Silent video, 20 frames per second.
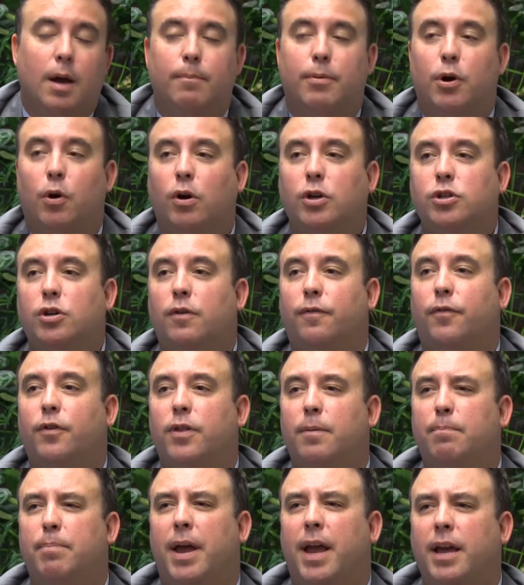but also
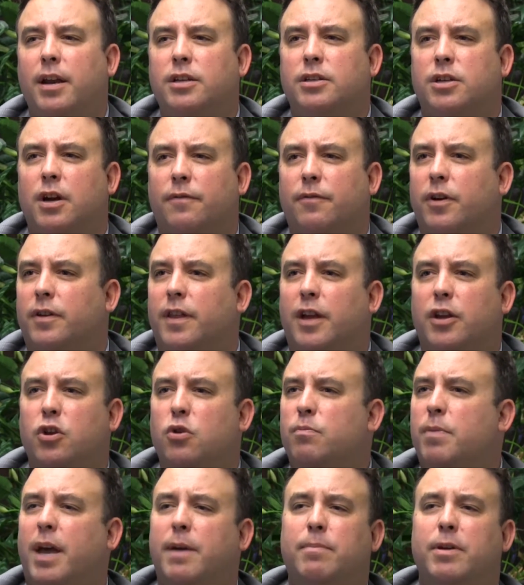for the pain and suffering that
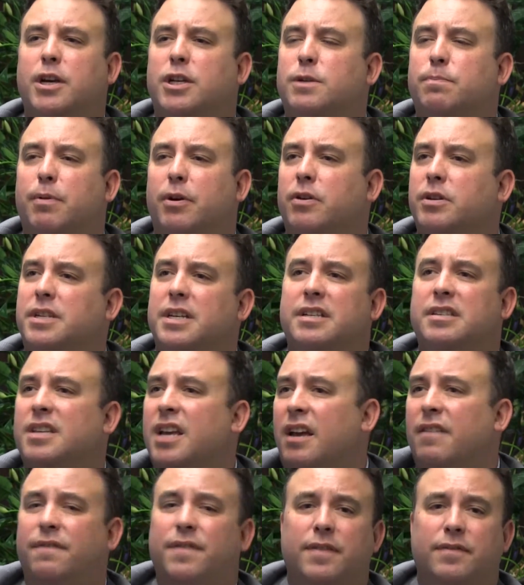you may be experiencing
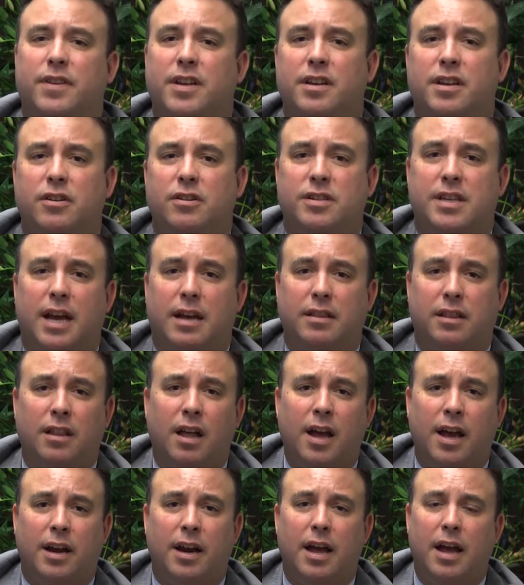10, 15 years down the
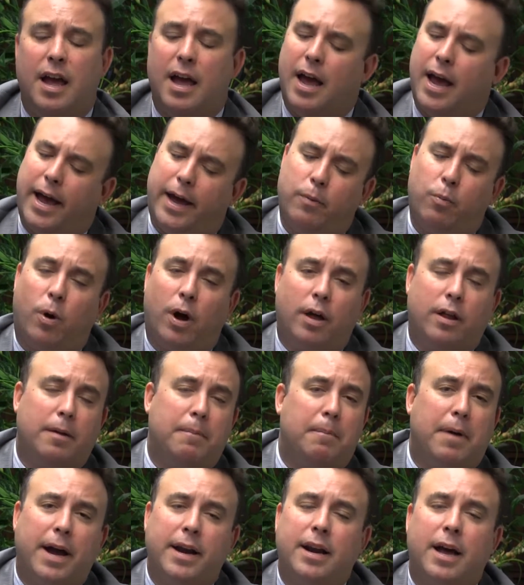line. And while
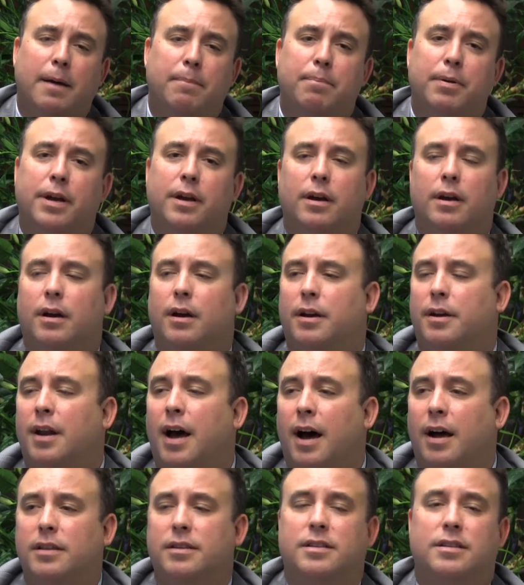it might not be a, a
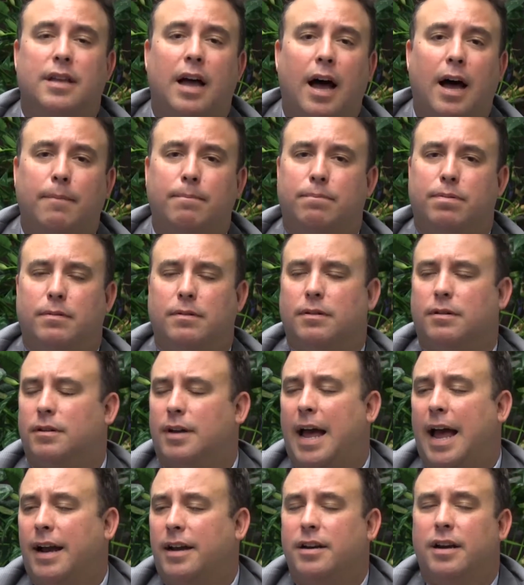non-stop
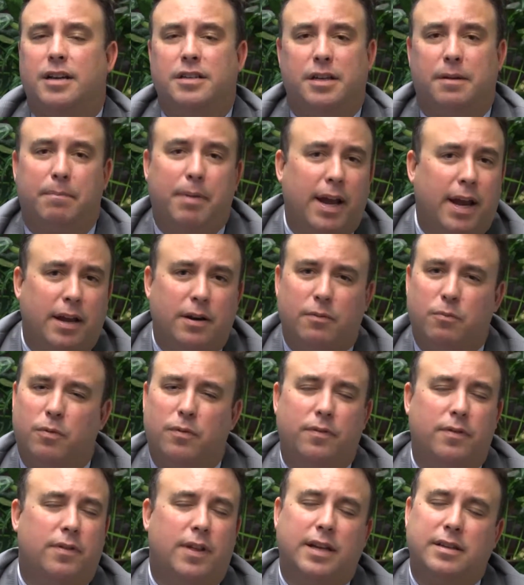uh, agonizing pain,
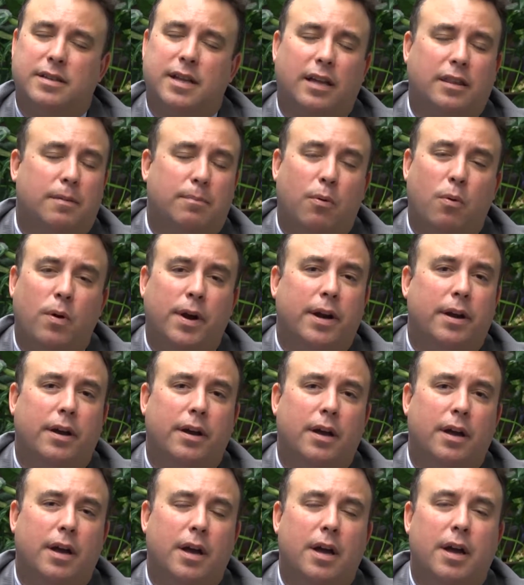that's not the point.
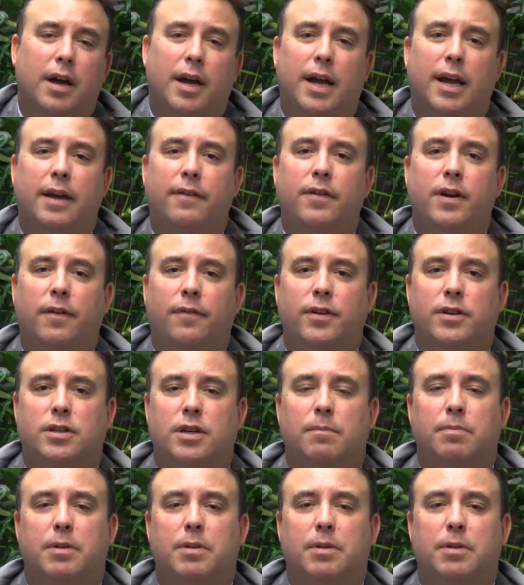Even if it's